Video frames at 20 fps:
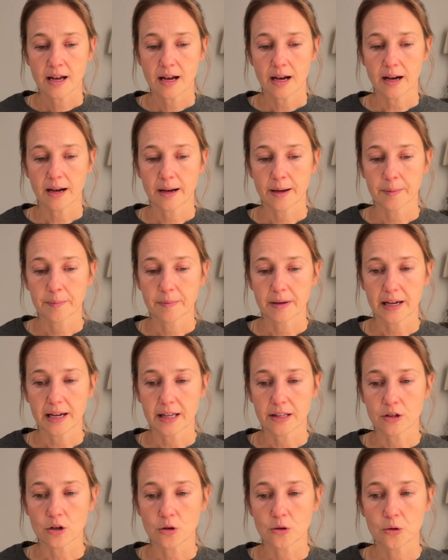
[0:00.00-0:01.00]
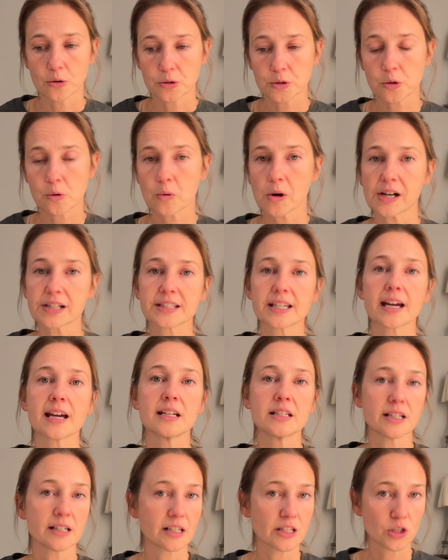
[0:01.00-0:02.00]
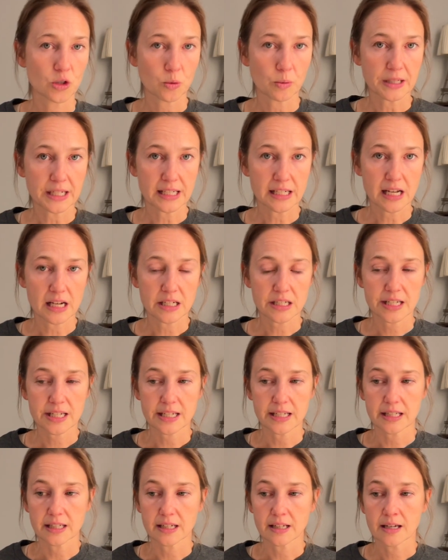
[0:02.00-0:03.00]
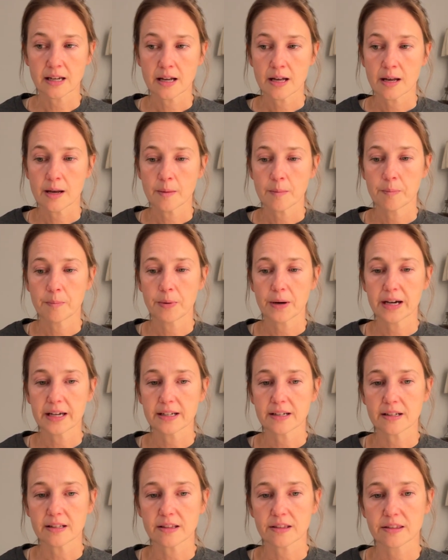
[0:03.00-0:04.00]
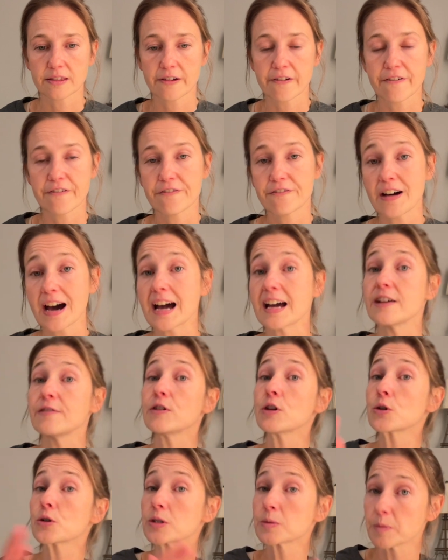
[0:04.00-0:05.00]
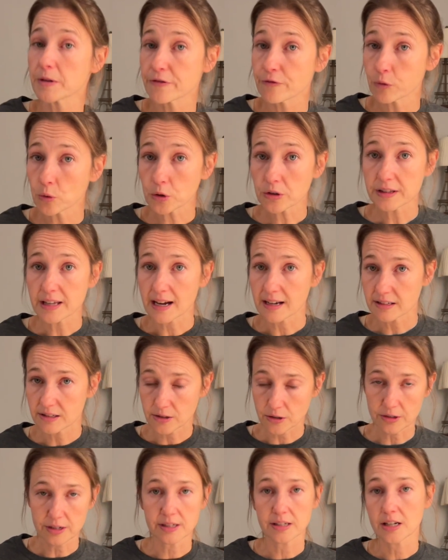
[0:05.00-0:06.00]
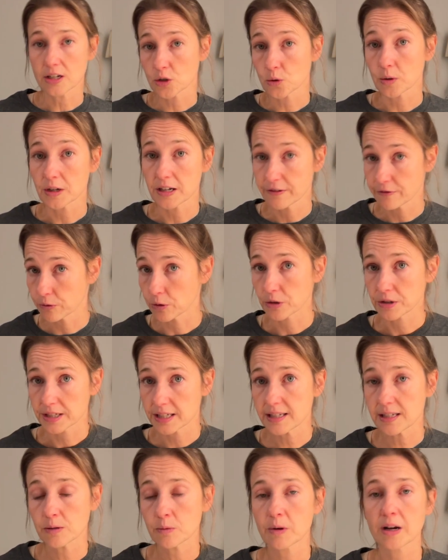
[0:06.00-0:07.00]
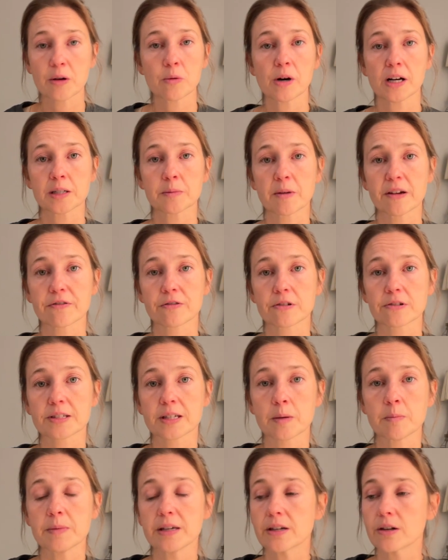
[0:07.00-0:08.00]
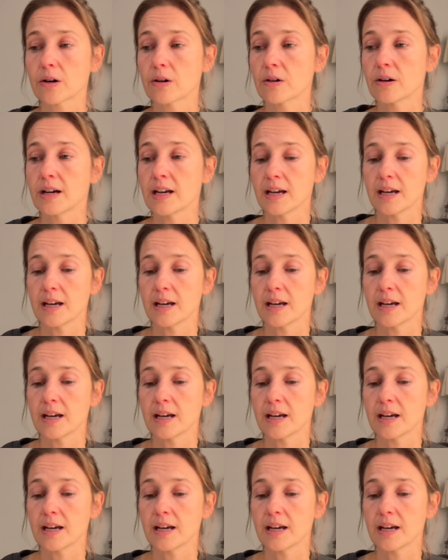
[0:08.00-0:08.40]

and those are walks I had done in 2019. But the 5 years before that, starting in 2014 when I walked my first Camino,